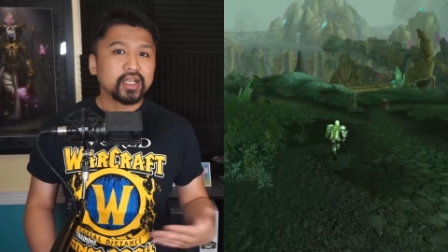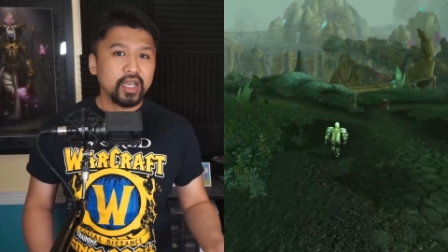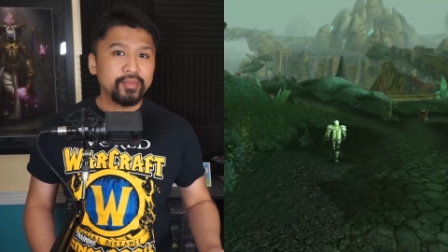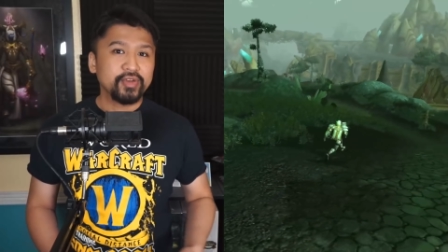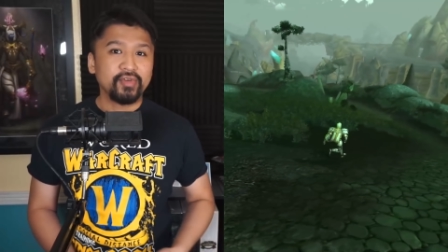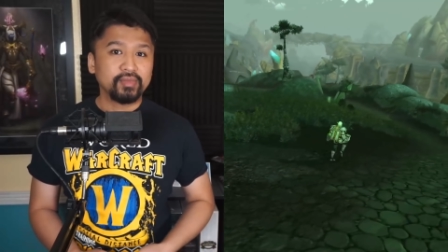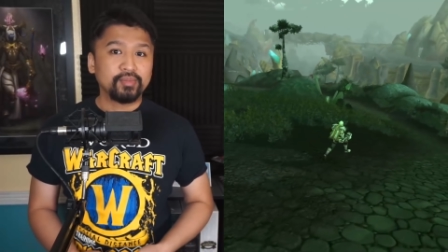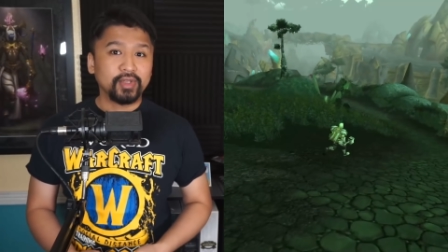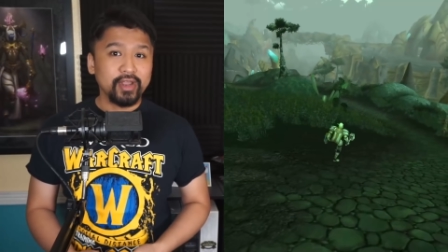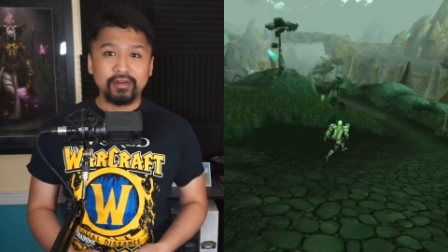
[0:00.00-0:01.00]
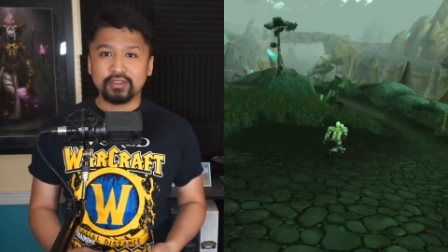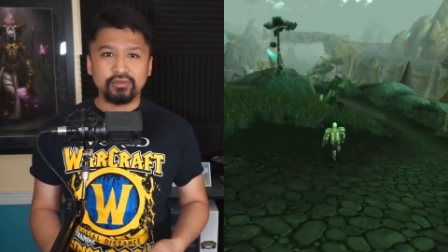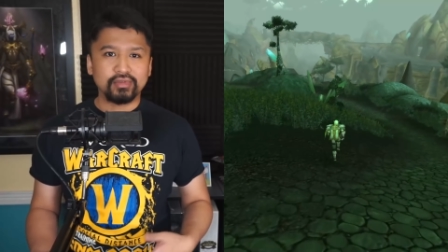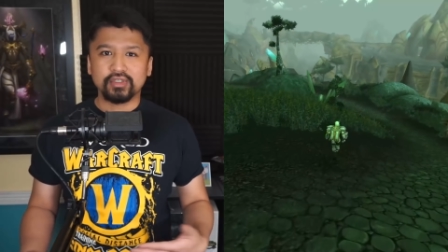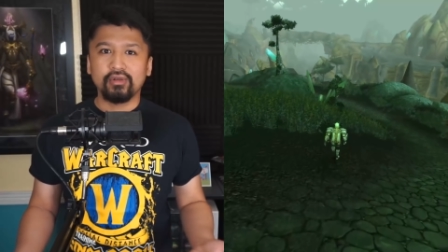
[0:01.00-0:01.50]
coming from the players
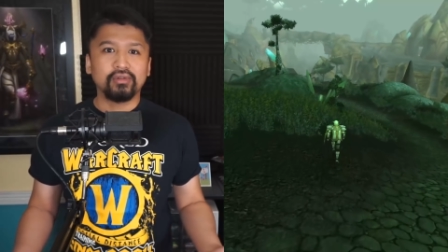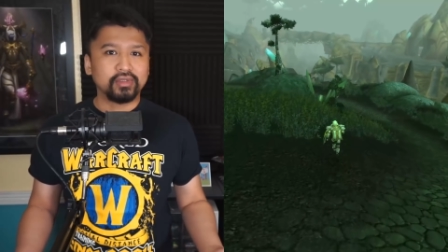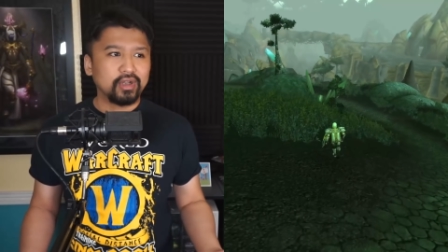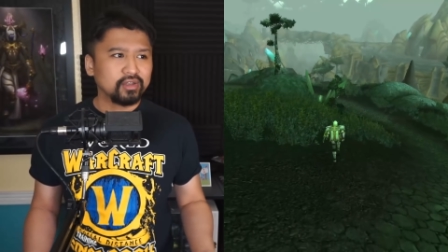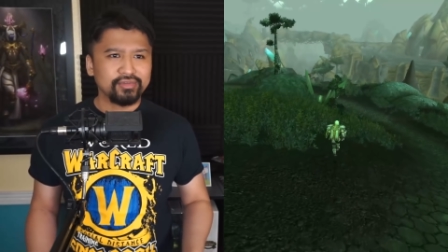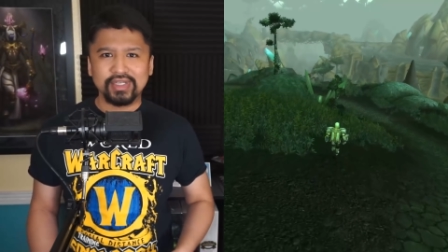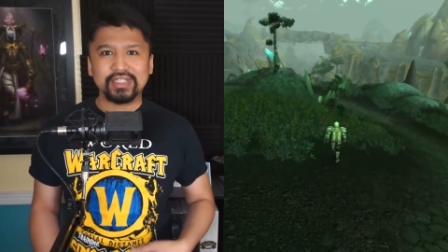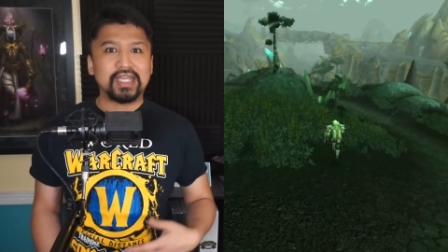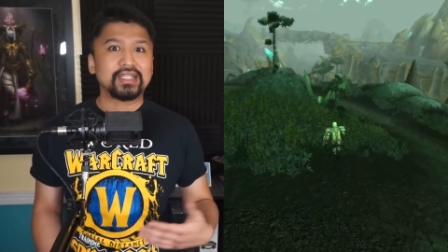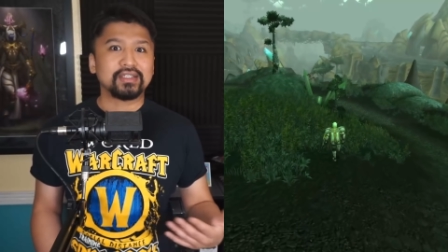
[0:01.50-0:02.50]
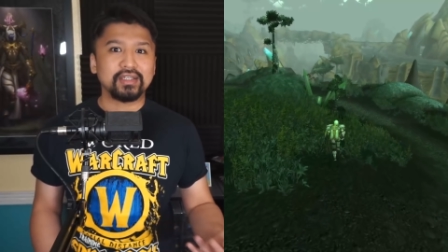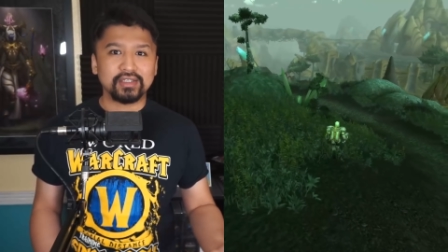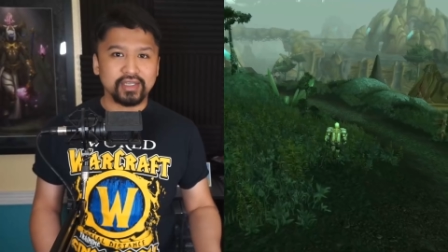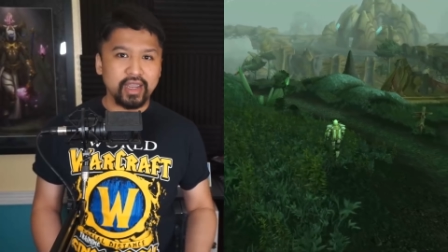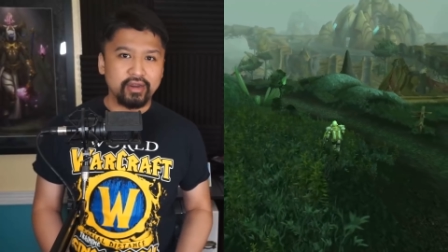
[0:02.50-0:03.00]
who sold all of these
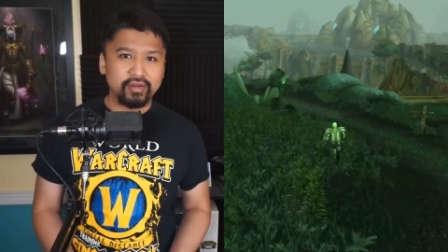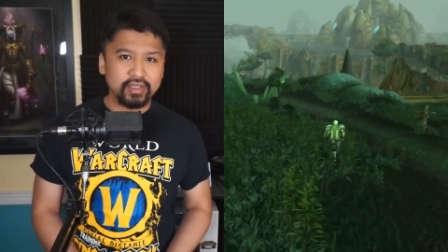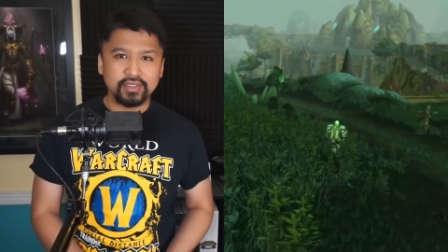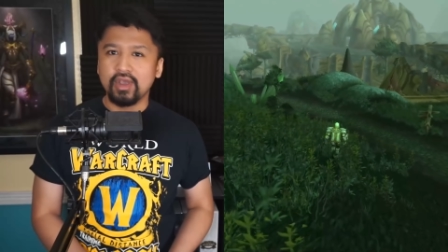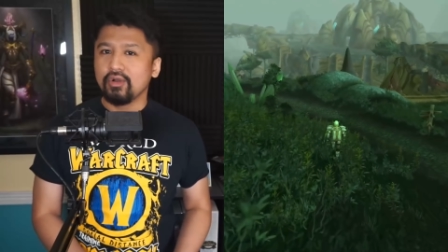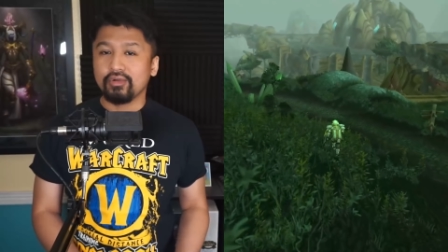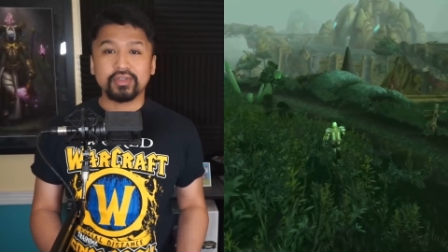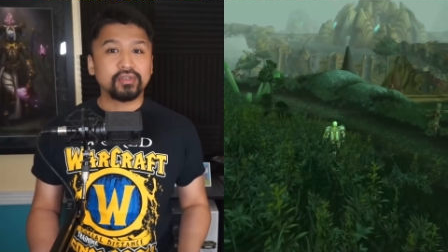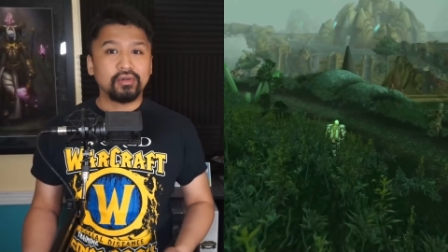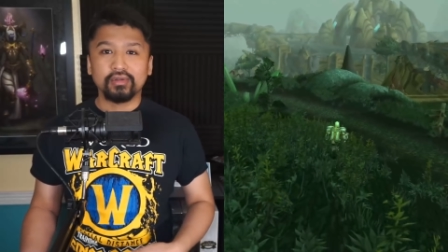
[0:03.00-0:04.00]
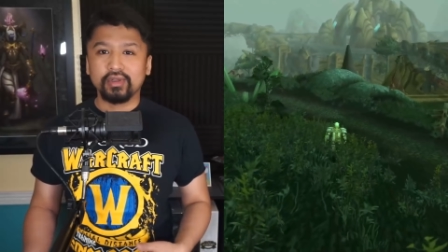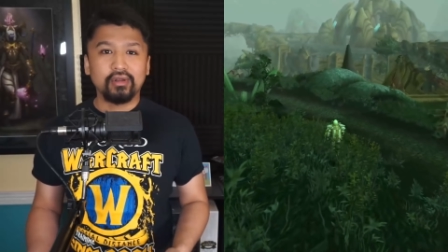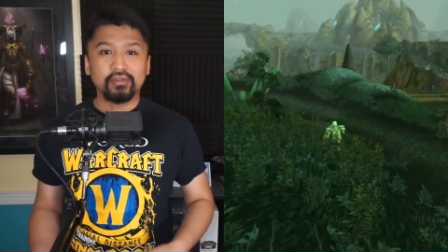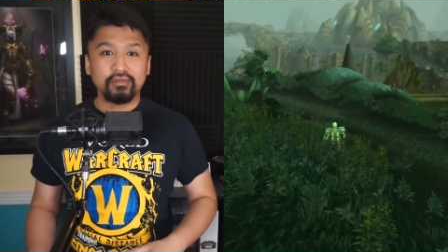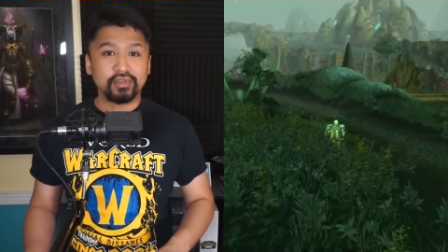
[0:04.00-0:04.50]
instance carries, or sold
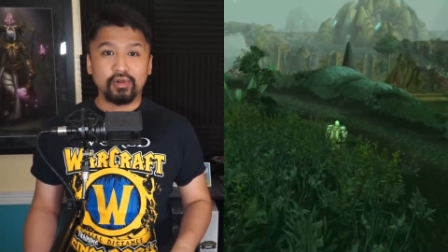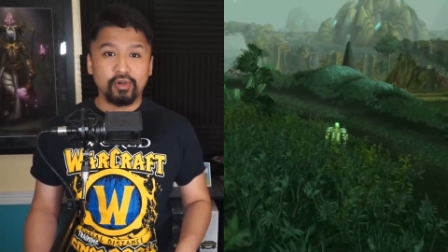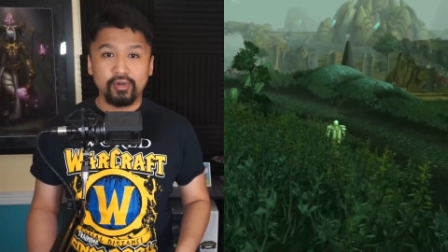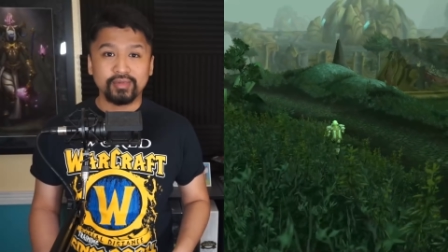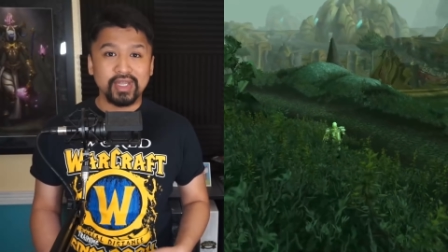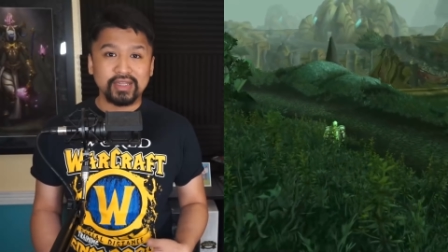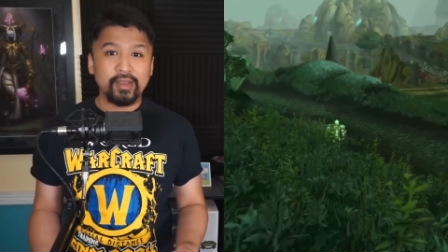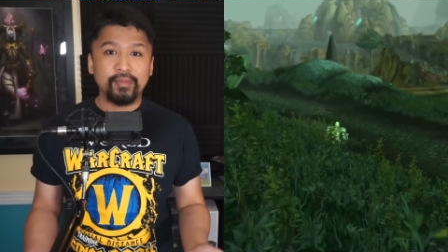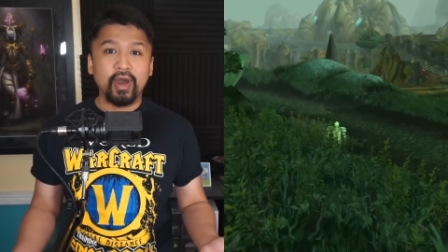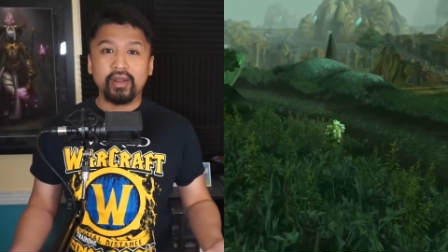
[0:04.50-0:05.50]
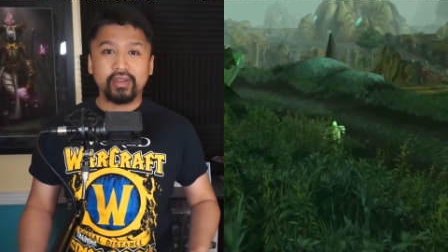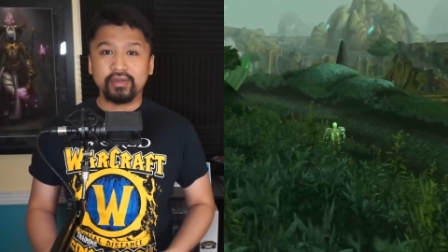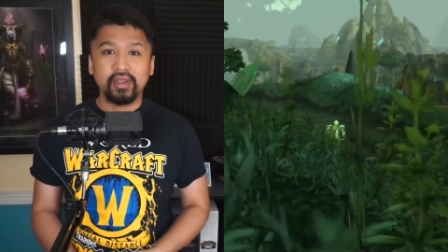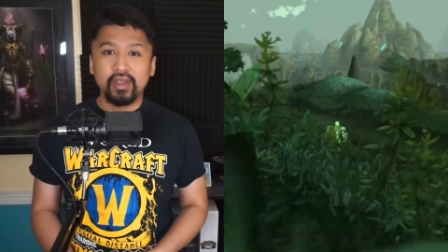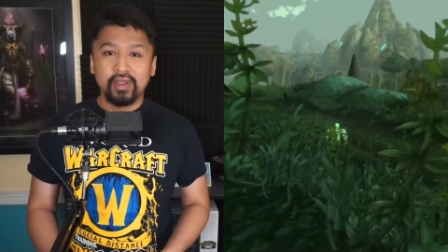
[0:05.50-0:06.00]
all those herbs that they botted,